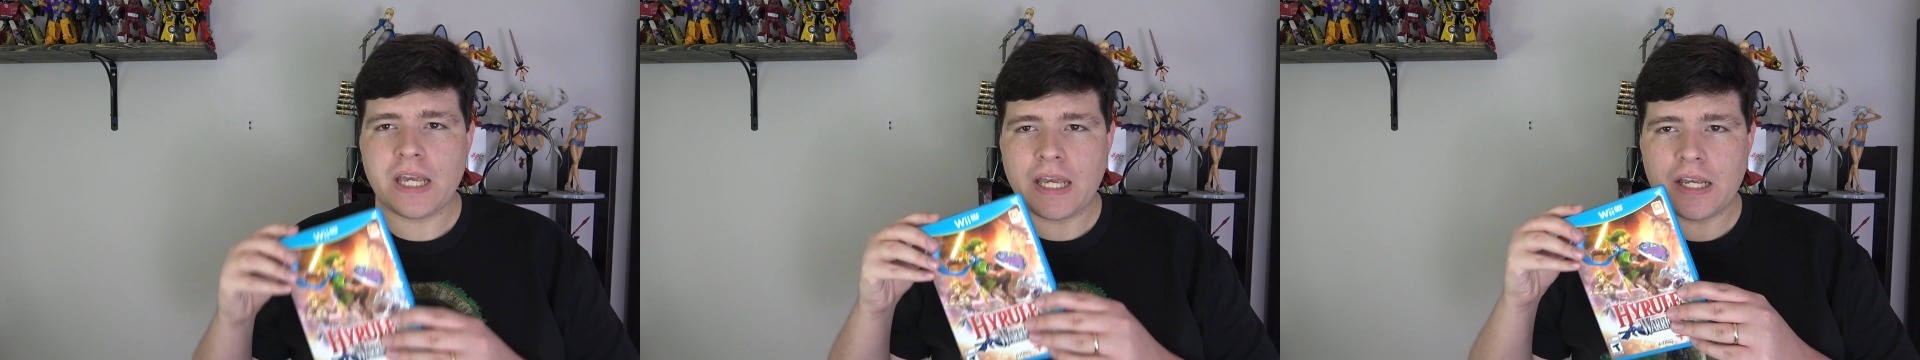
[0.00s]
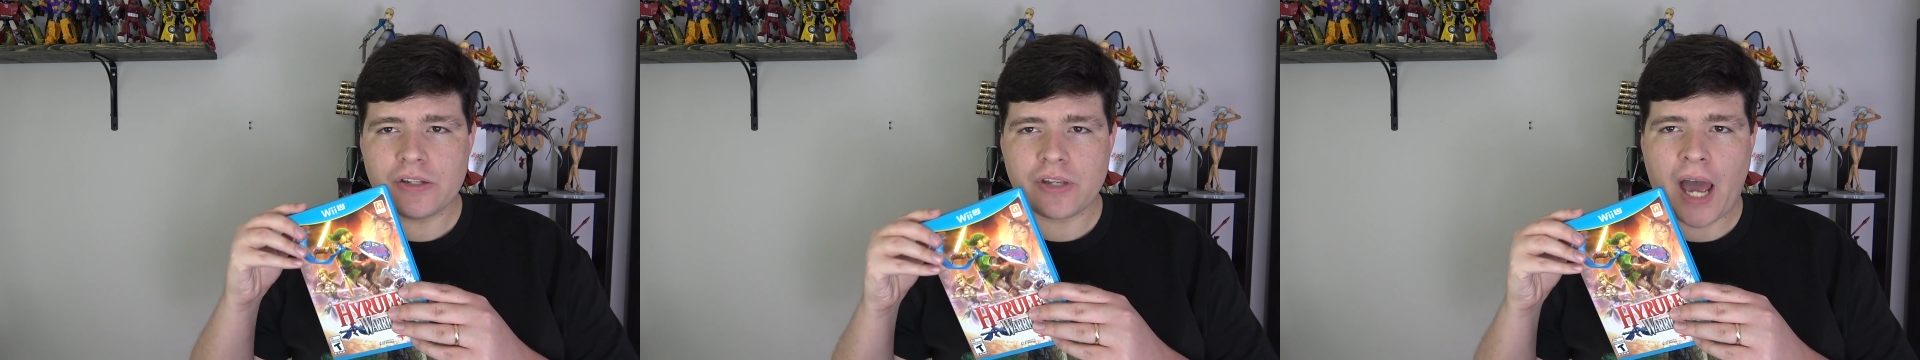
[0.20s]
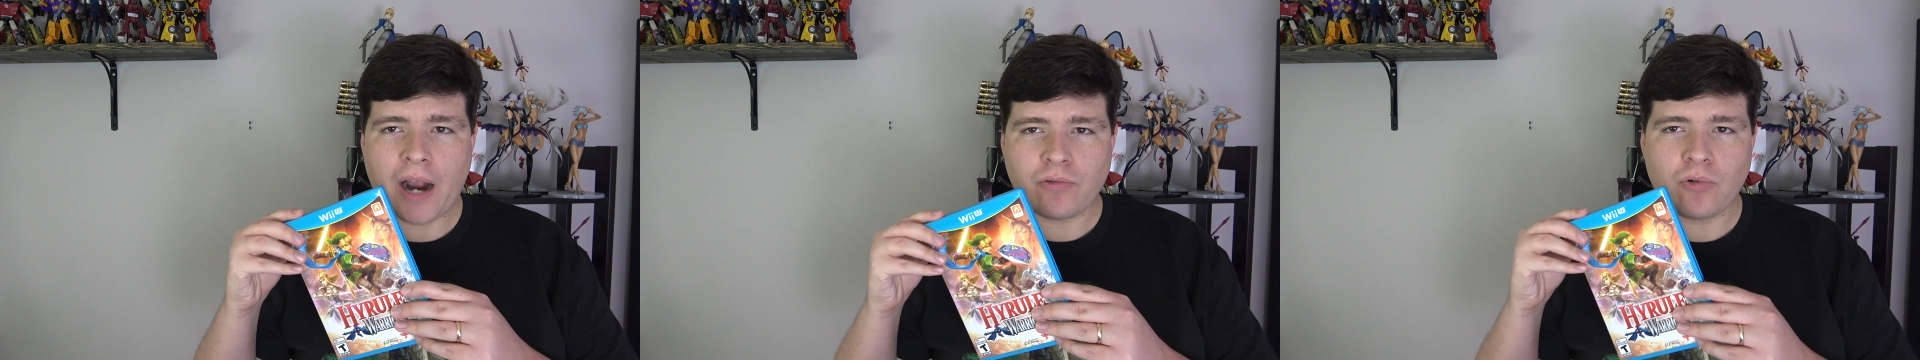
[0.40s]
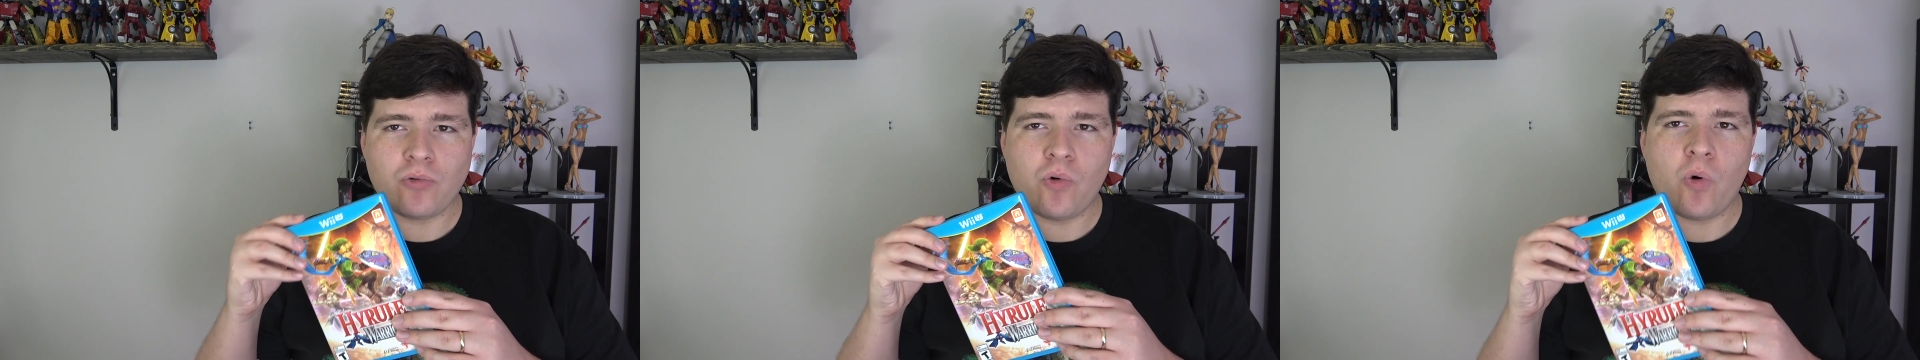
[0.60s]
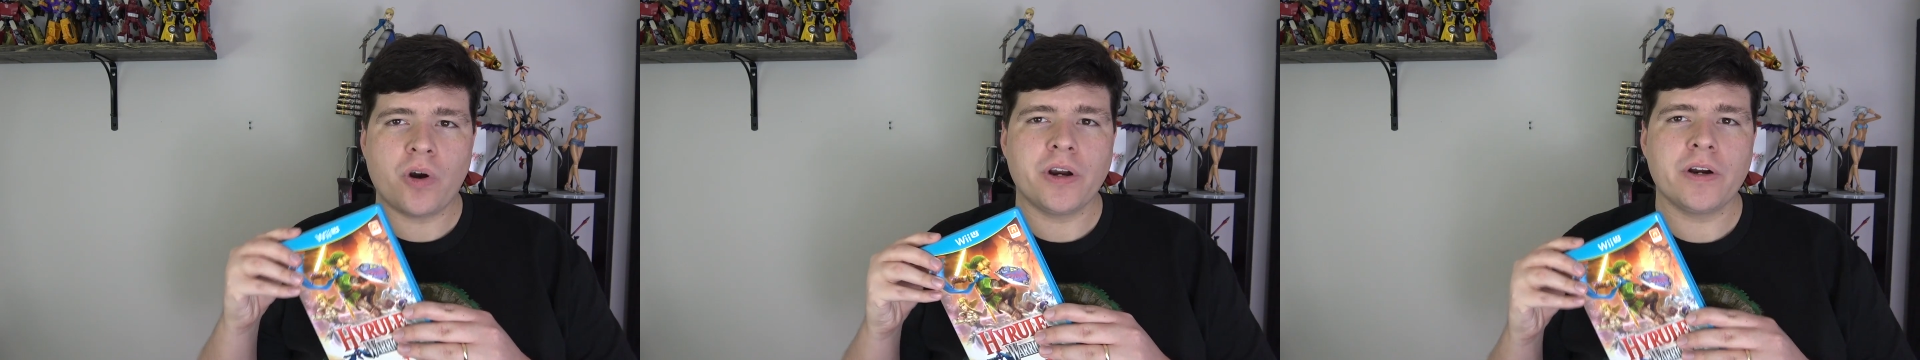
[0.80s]
is Hyrule
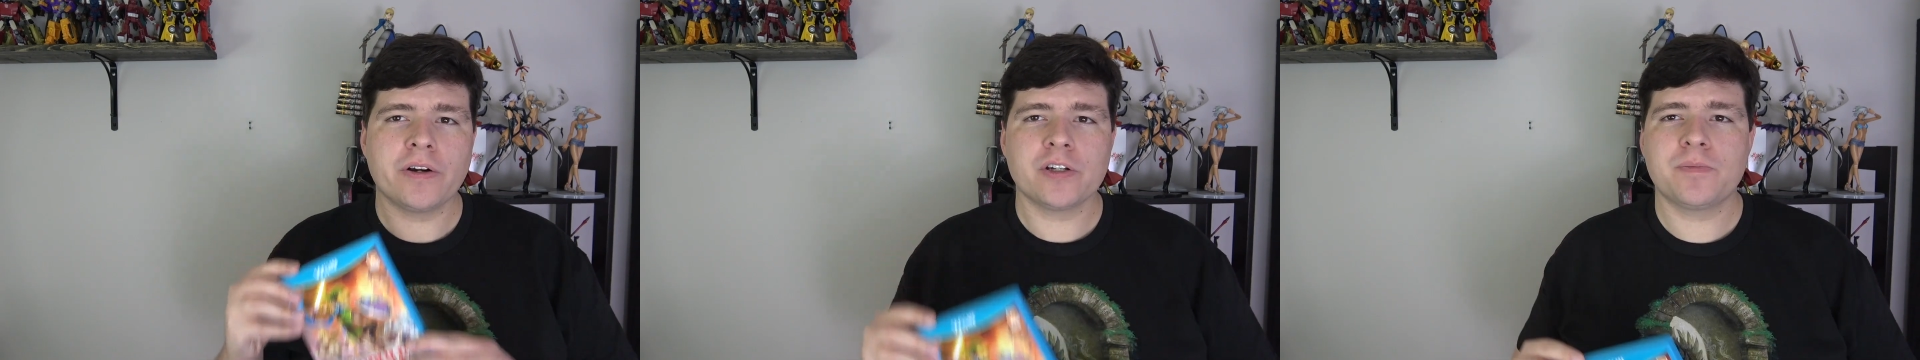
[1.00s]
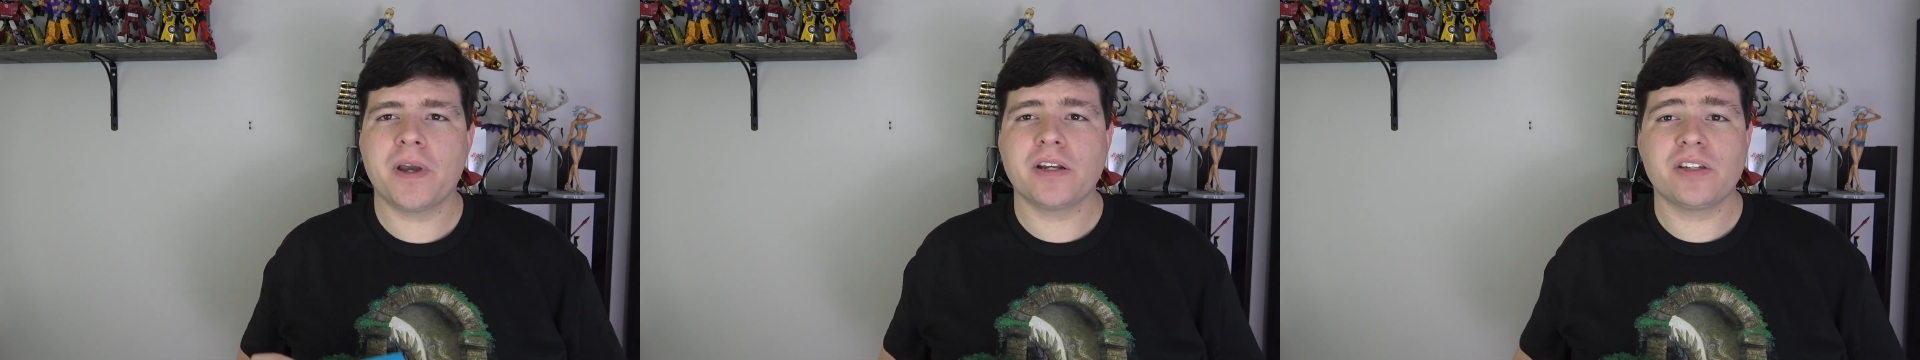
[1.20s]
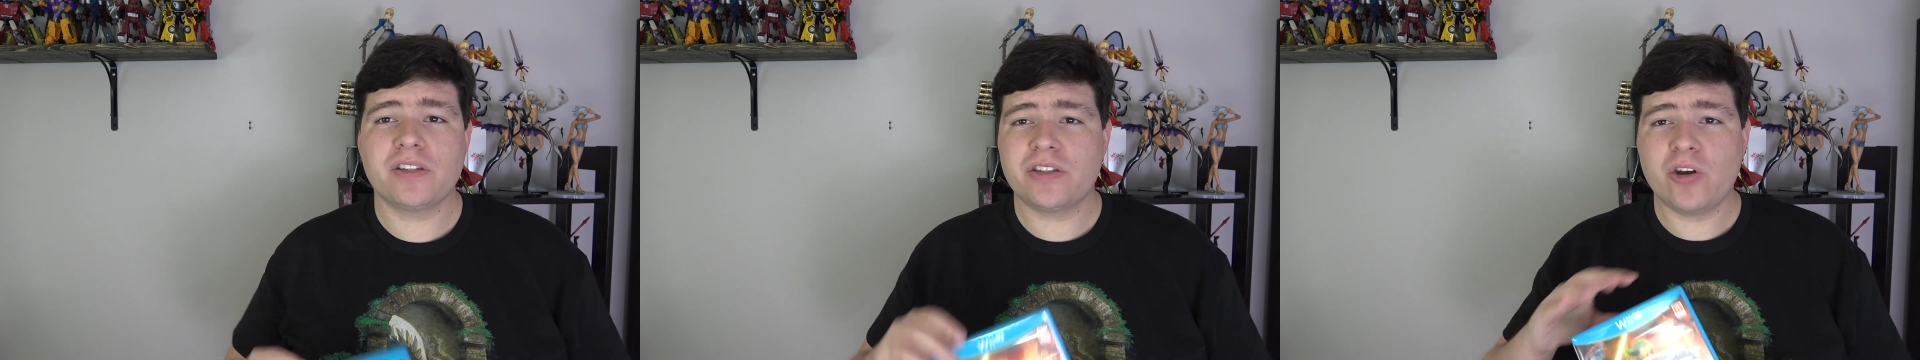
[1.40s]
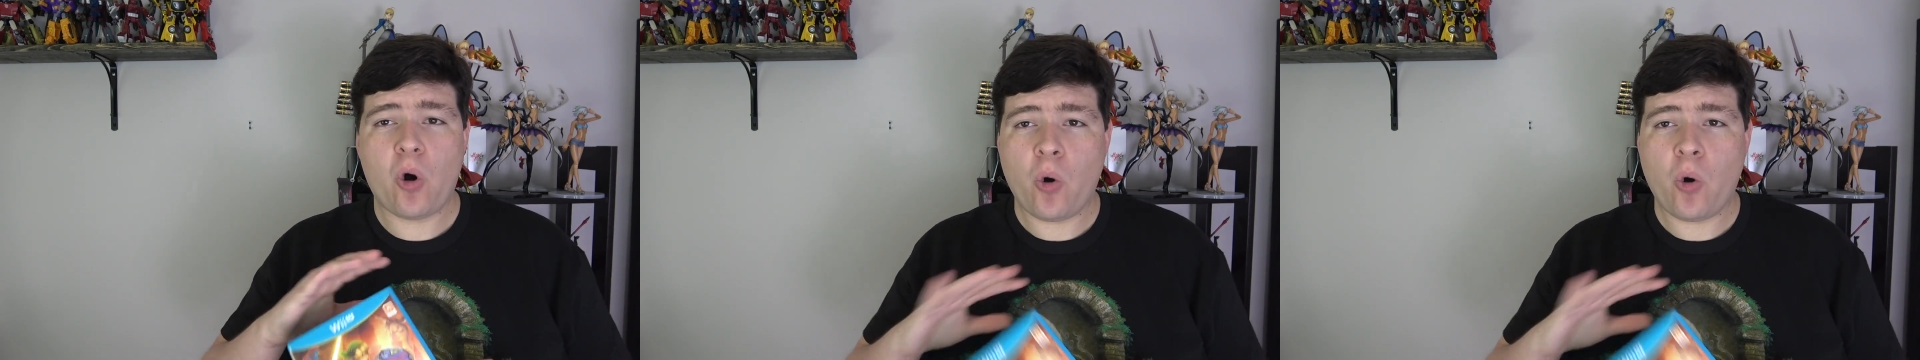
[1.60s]
Warriors because it's the